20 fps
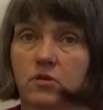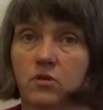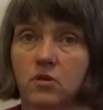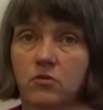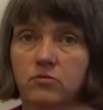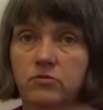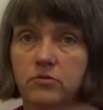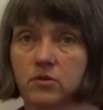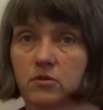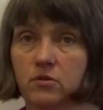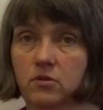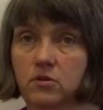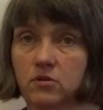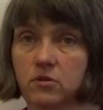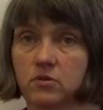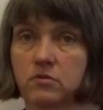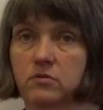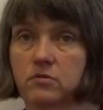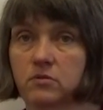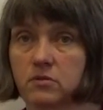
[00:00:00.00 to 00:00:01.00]
on the
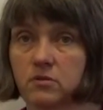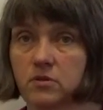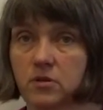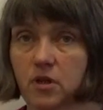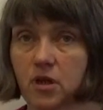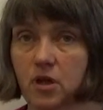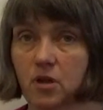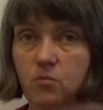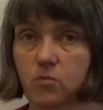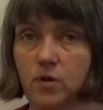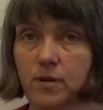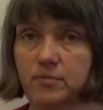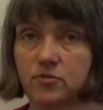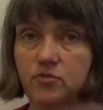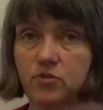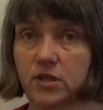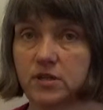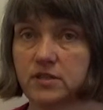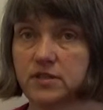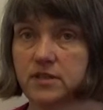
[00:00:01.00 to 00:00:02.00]
web
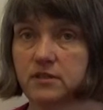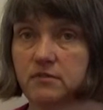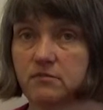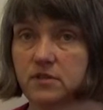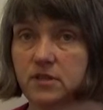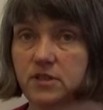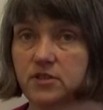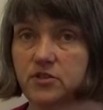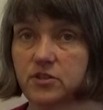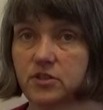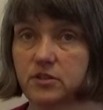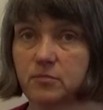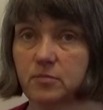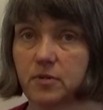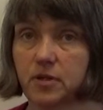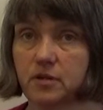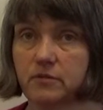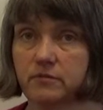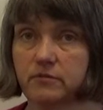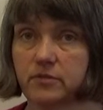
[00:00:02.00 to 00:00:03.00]
address listed
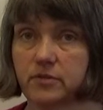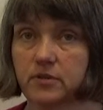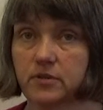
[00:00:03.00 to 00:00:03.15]
above.